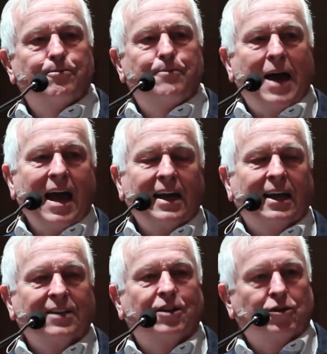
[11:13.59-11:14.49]
Back
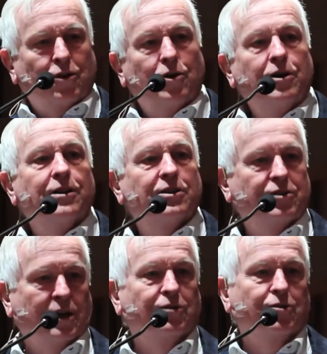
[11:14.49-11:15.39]
at the turn of the
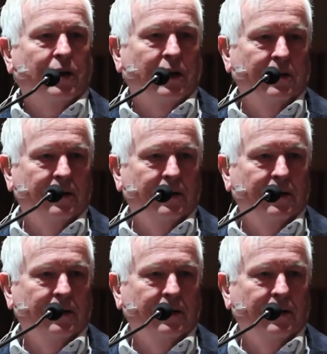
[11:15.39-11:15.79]
century,